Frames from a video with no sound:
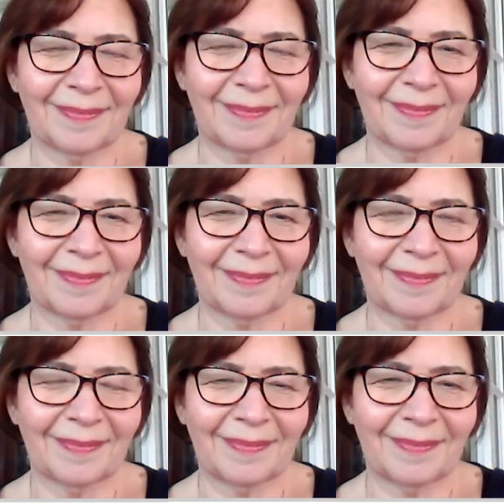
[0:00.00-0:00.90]

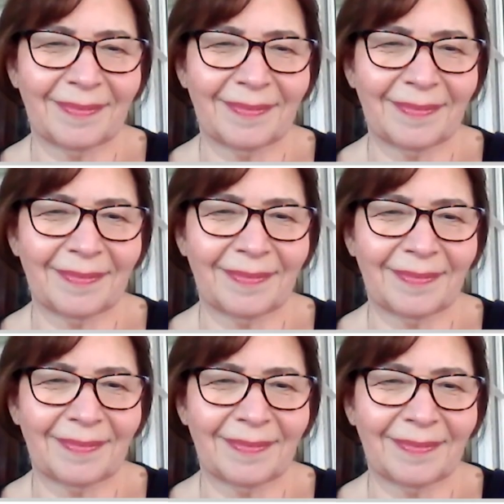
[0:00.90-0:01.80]

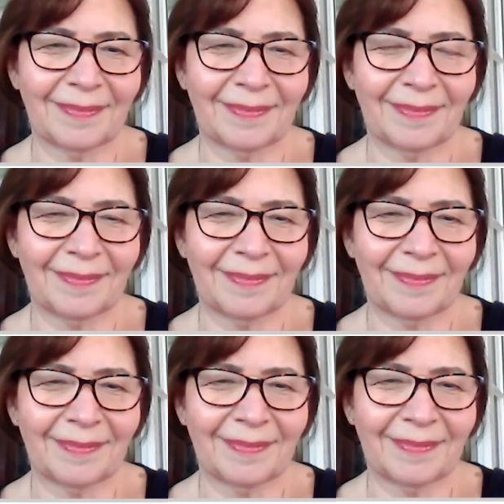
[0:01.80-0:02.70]

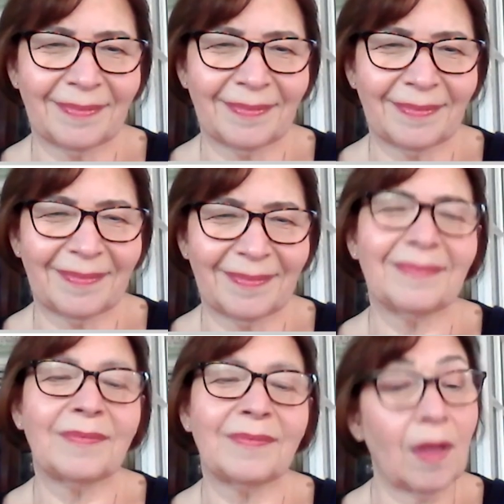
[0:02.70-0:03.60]

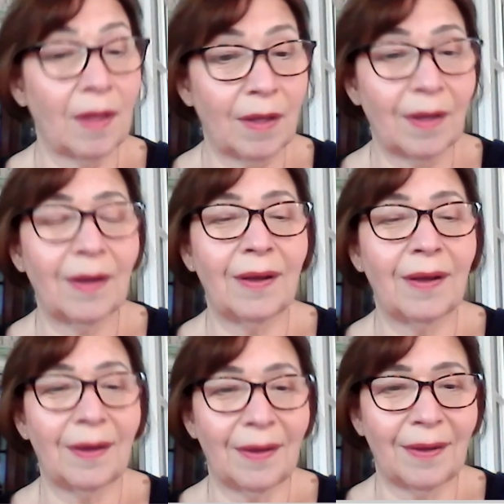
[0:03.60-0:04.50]

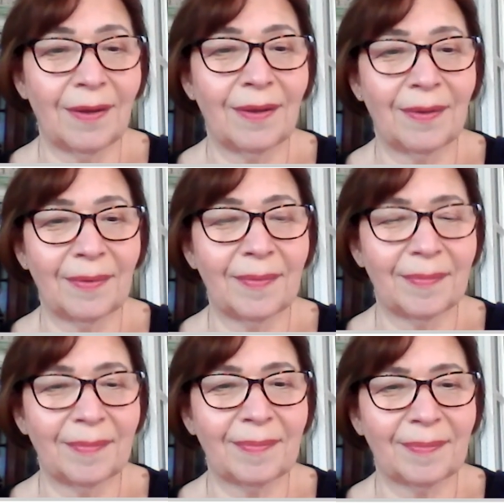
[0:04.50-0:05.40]

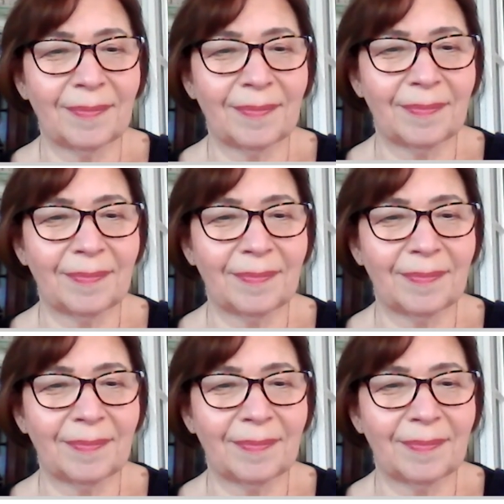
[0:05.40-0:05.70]
No words are spoken by the person on screen.